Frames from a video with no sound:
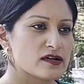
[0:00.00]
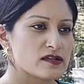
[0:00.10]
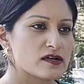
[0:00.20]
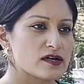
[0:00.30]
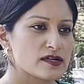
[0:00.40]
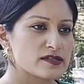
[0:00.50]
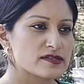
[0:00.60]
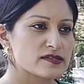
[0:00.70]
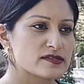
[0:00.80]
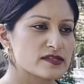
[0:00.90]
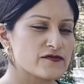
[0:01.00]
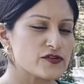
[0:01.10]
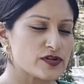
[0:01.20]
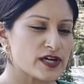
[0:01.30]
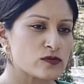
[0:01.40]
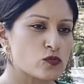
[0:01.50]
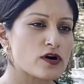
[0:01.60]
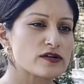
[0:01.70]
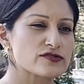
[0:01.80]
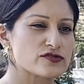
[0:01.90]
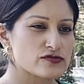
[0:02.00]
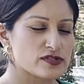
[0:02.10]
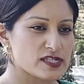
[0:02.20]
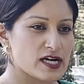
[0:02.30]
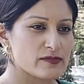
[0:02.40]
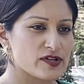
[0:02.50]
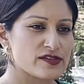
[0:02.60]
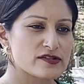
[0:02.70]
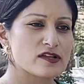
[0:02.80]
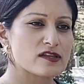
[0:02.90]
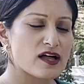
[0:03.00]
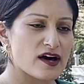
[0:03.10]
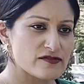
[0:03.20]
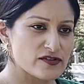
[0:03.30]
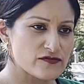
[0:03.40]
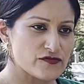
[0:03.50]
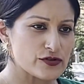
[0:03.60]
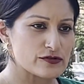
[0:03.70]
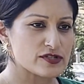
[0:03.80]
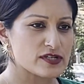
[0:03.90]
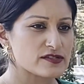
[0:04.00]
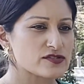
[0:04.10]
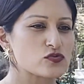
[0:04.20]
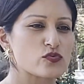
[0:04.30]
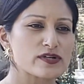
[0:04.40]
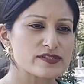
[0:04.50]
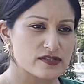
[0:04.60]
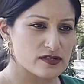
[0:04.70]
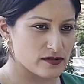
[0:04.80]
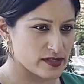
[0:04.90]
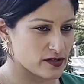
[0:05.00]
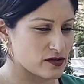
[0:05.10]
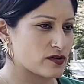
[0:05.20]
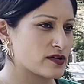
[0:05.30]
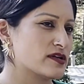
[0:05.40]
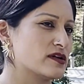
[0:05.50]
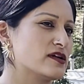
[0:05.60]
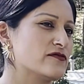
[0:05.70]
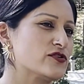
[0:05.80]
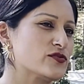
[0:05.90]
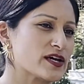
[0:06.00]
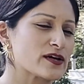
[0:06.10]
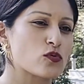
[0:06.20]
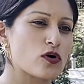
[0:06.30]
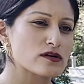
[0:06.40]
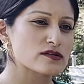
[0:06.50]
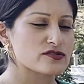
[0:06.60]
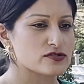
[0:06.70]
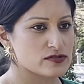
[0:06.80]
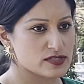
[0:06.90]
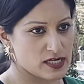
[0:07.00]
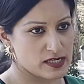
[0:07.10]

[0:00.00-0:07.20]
Tell us, if you can, walk us through the timeline. There's a lot of confusion as to what's going on. If you can, walk us through a